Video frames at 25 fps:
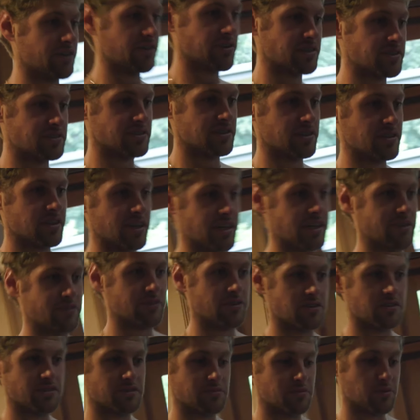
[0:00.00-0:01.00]
notice that like you've
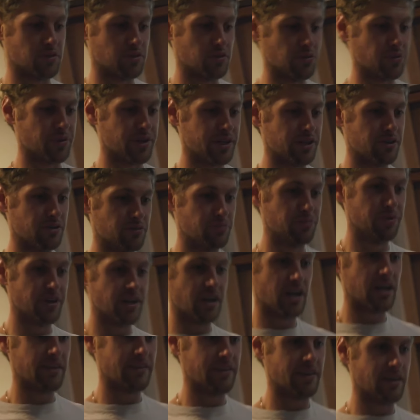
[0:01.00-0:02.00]
got a smaller wheel,
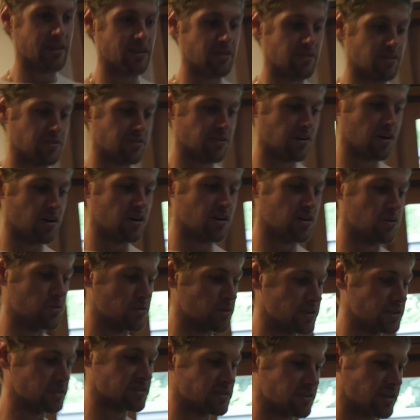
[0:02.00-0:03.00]
but I think on the
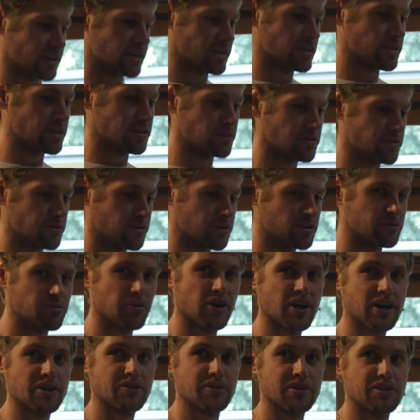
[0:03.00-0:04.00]
whole it's like you can throw the
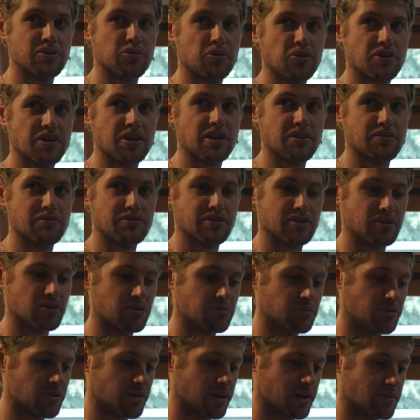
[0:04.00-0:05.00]
bike where you want it and feel a
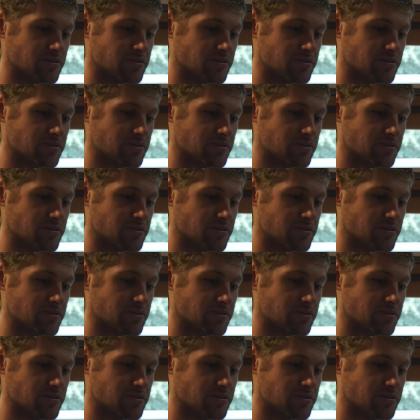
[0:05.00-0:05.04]
lot more